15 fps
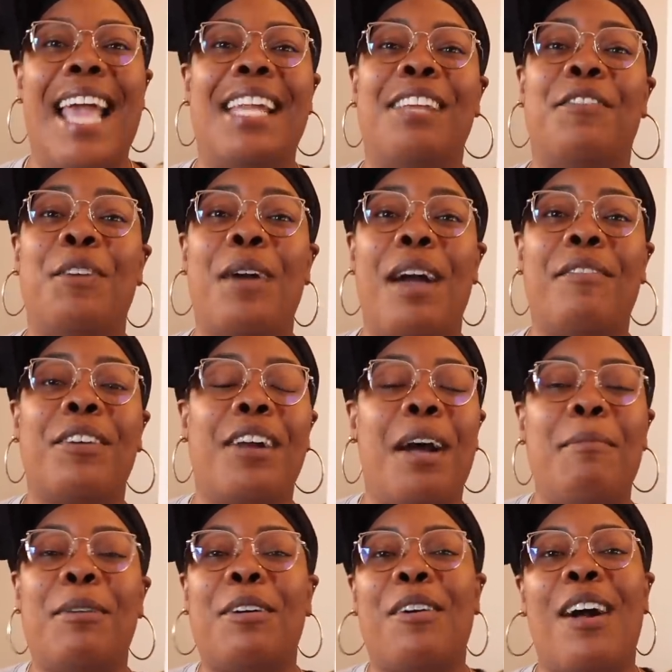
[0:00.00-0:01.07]
And if you ever
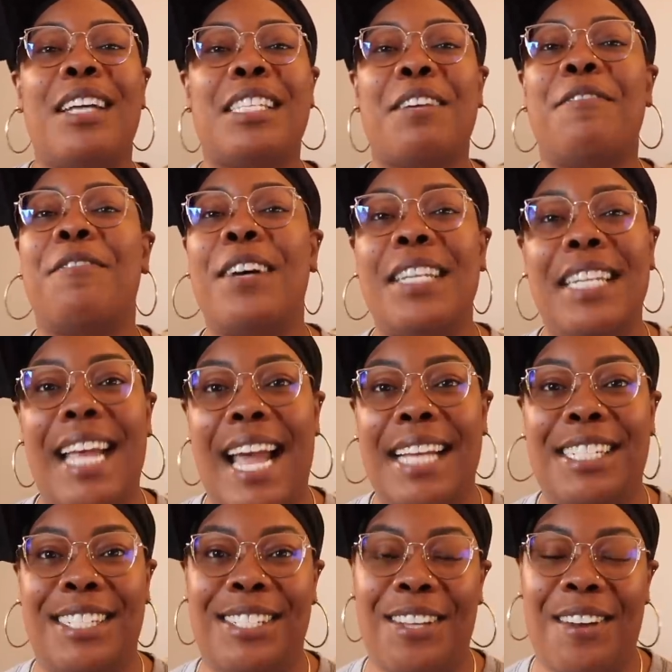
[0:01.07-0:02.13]
come across fun
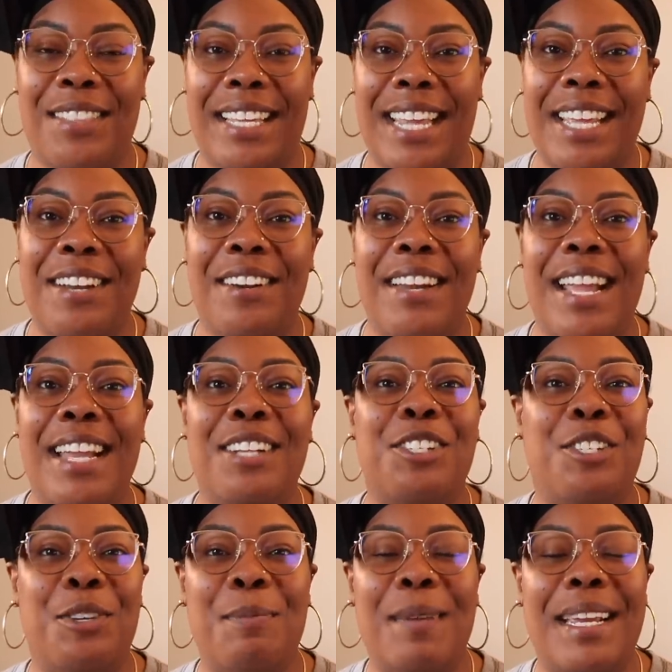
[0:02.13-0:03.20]
gadgets on the internet,
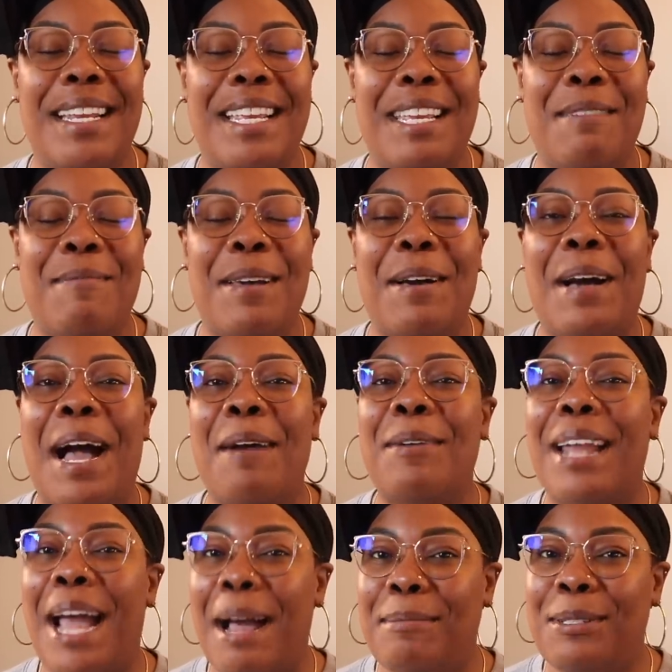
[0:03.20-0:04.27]
shoot me an email. I
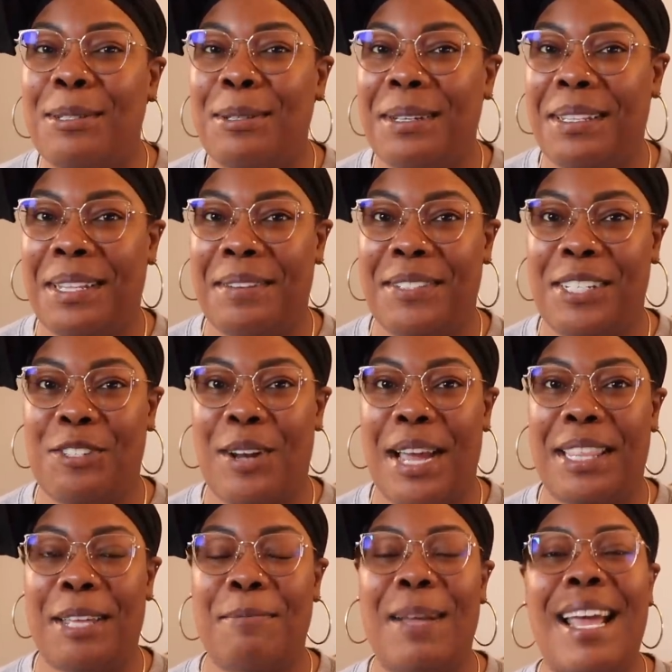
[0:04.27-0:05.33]
would absolutely love to try
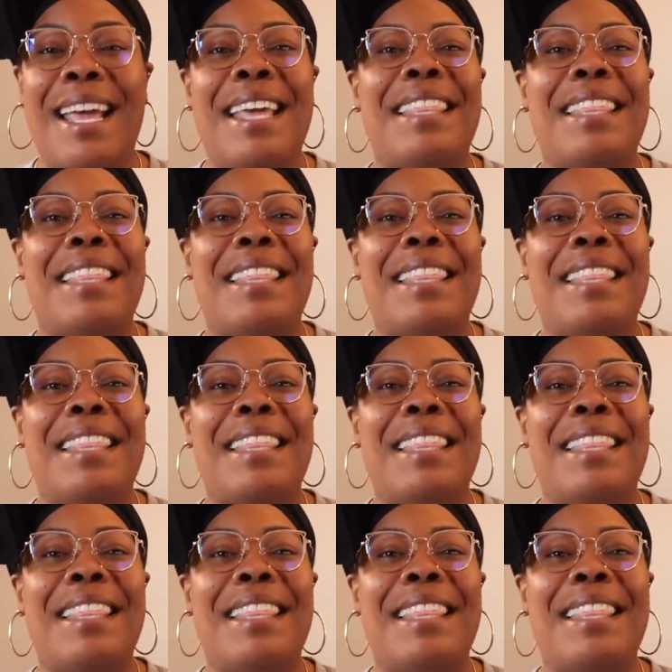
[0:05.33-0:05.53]
them.